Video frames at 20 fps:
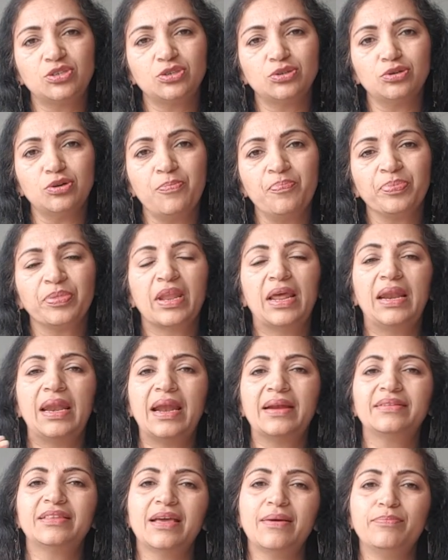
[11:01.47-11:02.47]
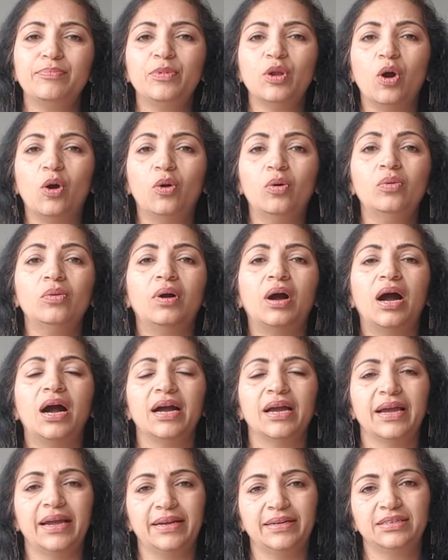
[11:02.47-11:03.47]
to let them know
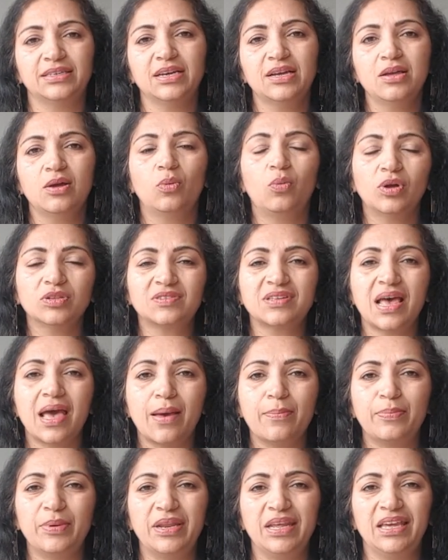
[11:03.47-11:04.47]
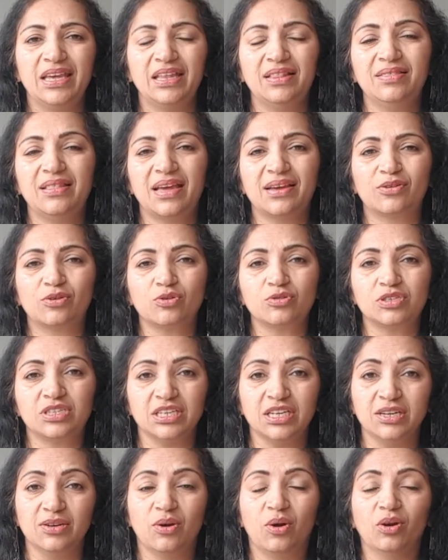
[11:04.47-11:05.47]
ahead what's happening in their
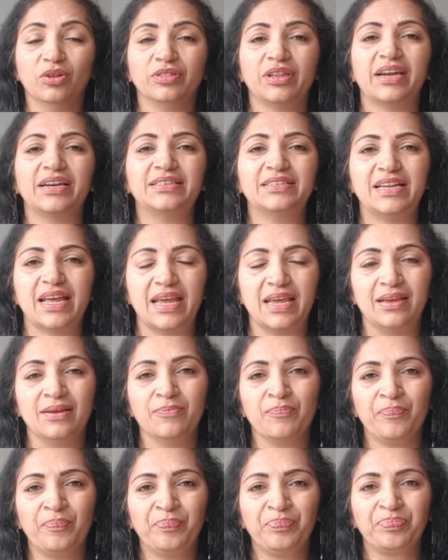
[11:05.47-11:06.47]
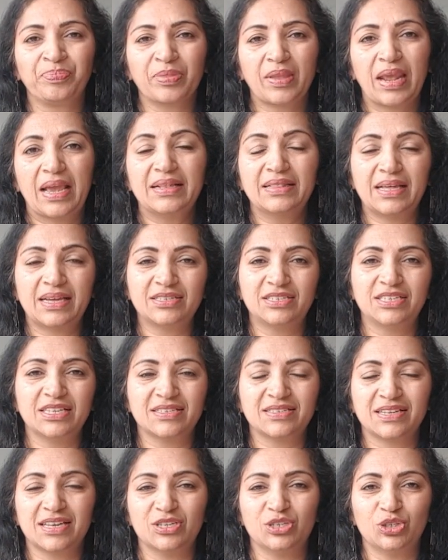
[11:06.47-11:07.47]
routine on their day, in that day
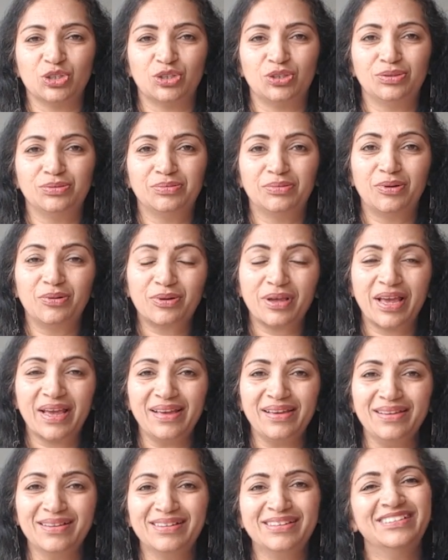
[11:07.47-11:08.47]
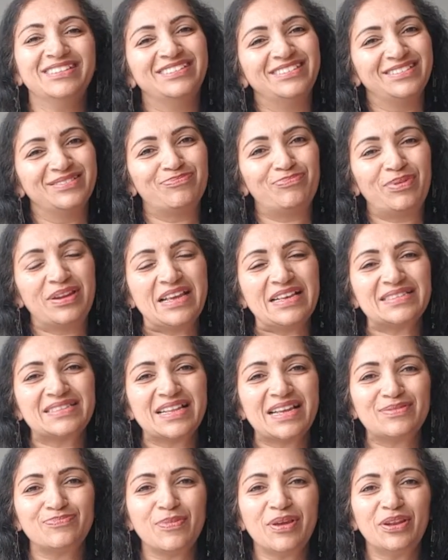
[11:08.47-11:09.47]
schedule. Okay? Please
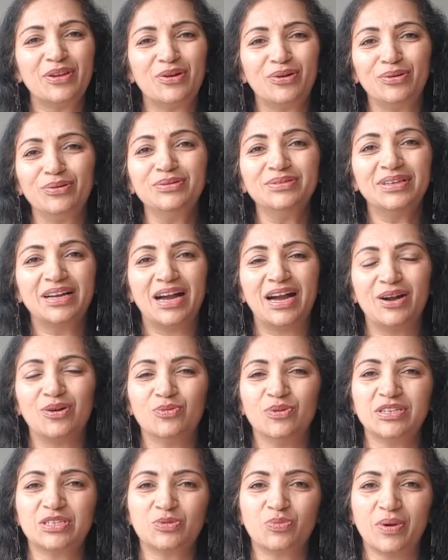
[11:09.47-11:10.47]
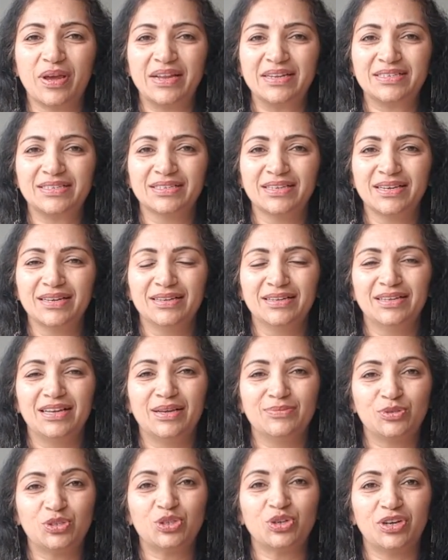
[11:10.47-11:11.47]
let me know how it went.
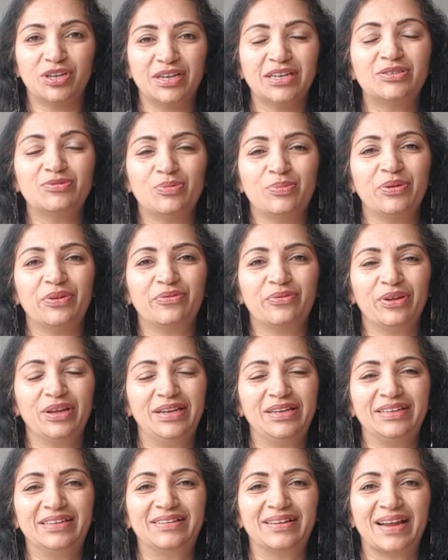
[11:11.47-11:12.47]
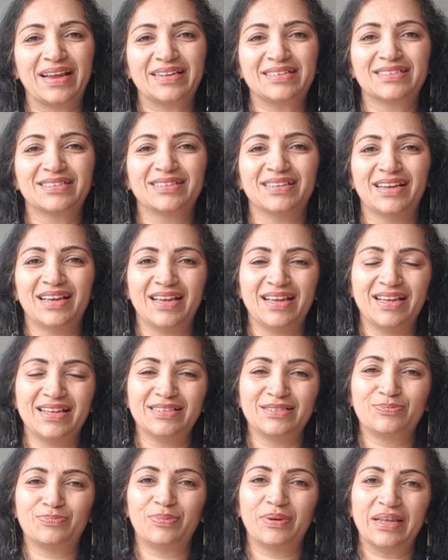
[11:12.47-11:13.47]
I'm sure it will be really great.
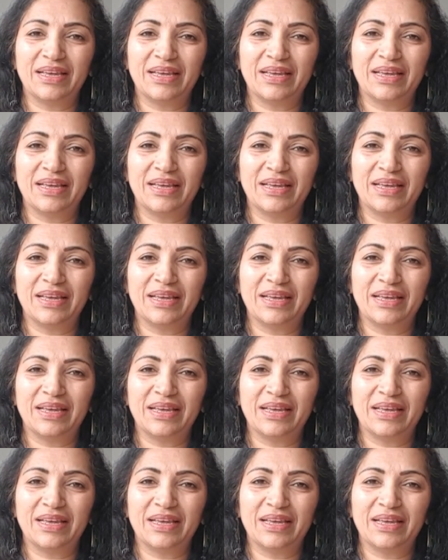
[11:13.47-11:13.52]
And